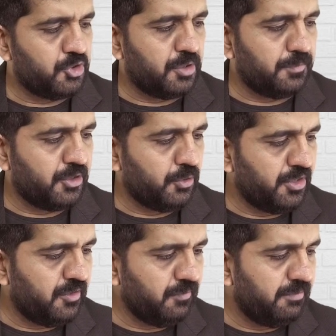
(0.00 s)
per
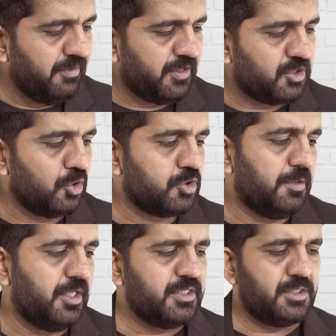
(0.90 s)
unit will be fixed cost
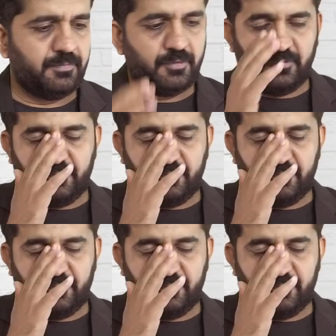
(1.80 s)
plus profit.